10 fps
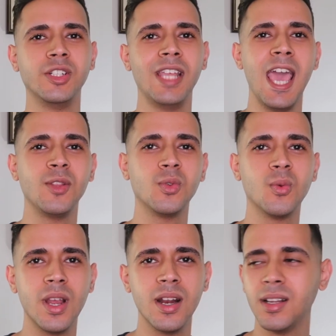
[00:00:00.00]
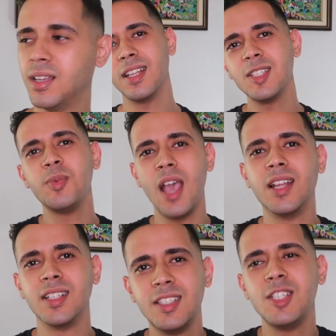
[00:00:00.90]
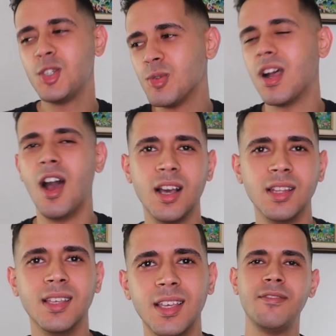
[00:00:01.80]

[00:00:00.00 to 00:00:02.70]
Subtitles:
your dad would wear. Let's be honest, these shoes are ugly.